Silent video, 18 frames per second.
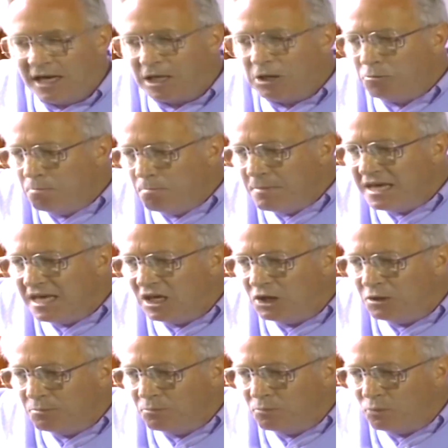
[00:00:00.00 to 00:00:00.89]
and
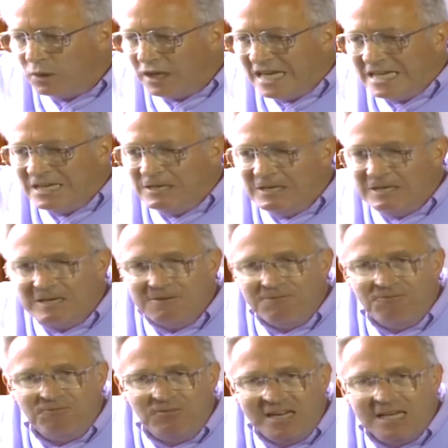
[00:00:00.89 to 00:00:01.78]
made him
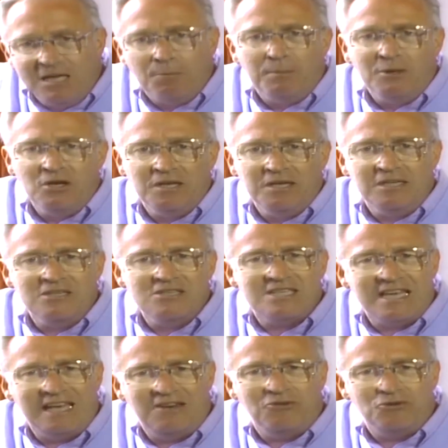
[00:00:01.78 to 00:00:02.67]
indefatigable in
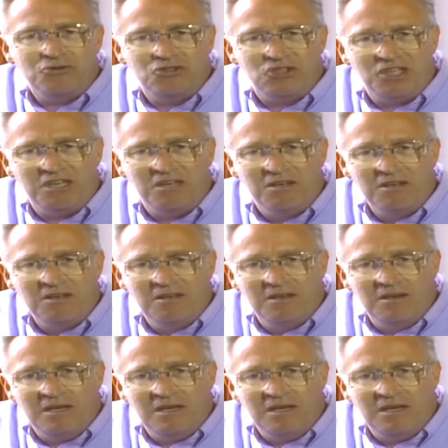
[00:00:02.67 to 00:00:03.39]
his energy.